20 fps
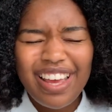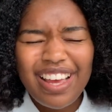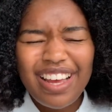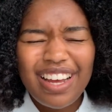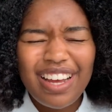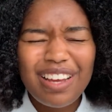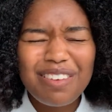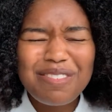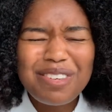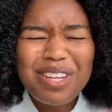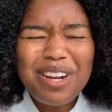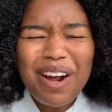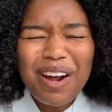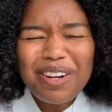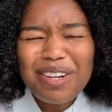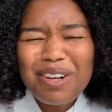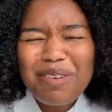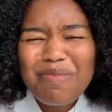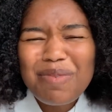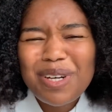I mean,
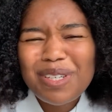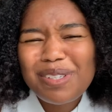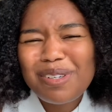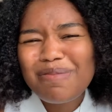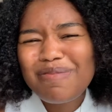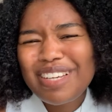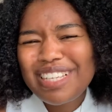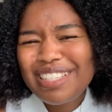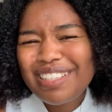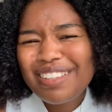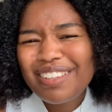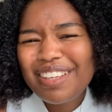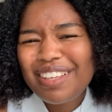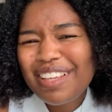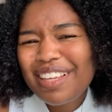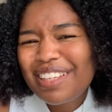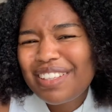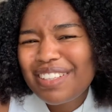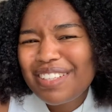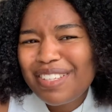audiobooks are basically
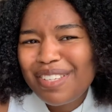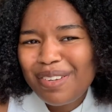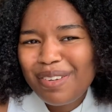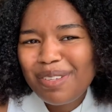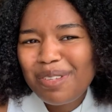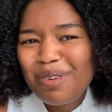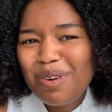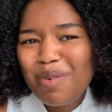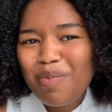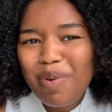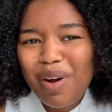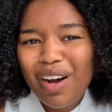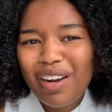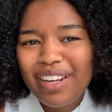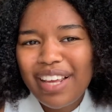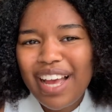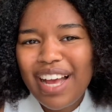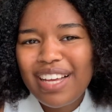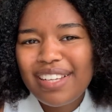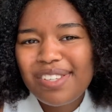like listening to a
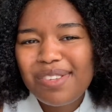podcast.